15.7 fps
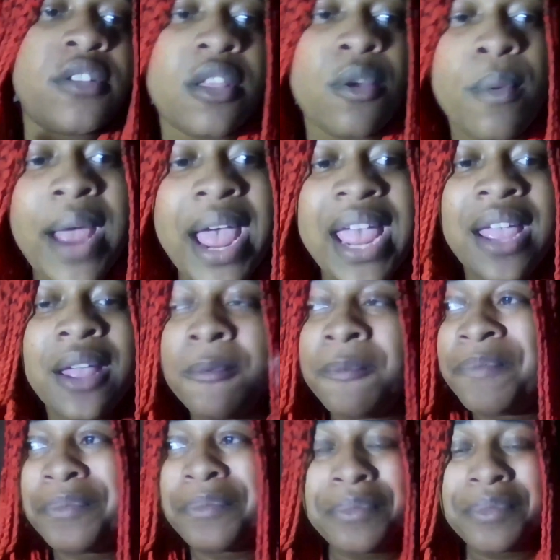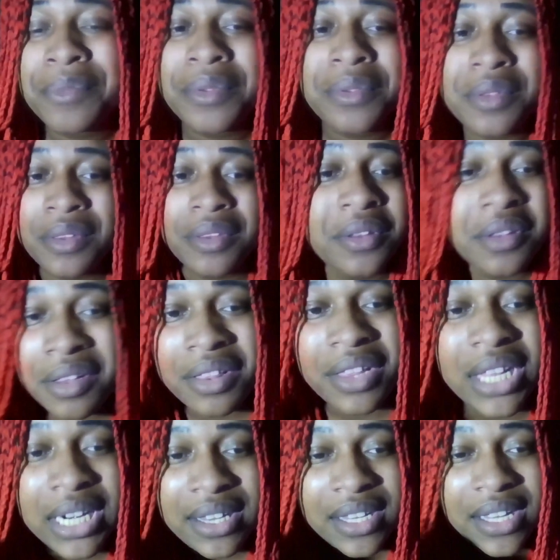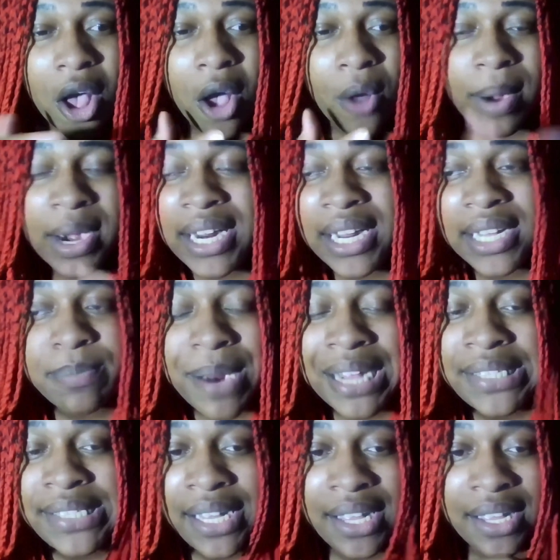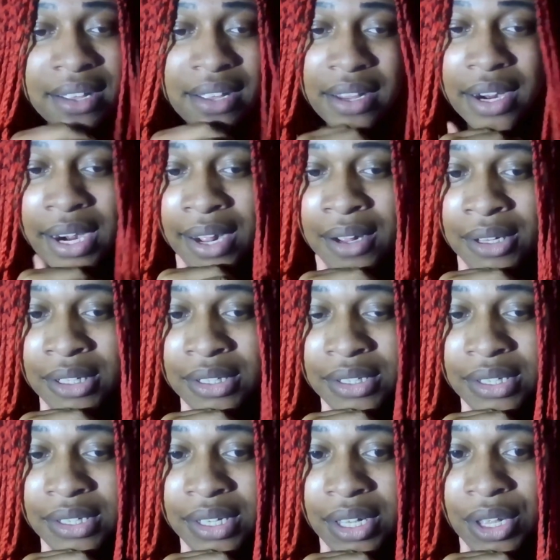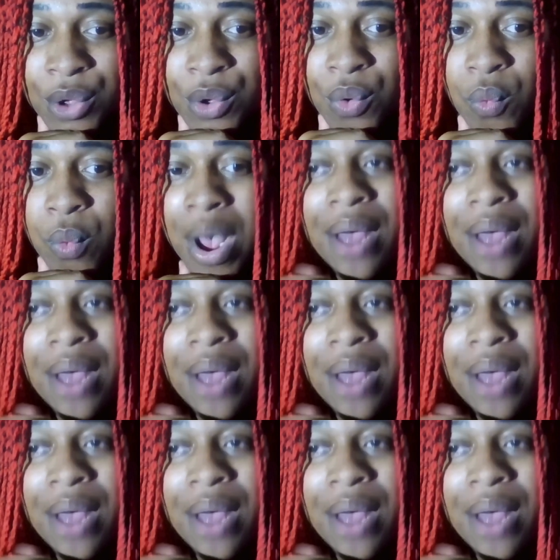the right than already is present, Why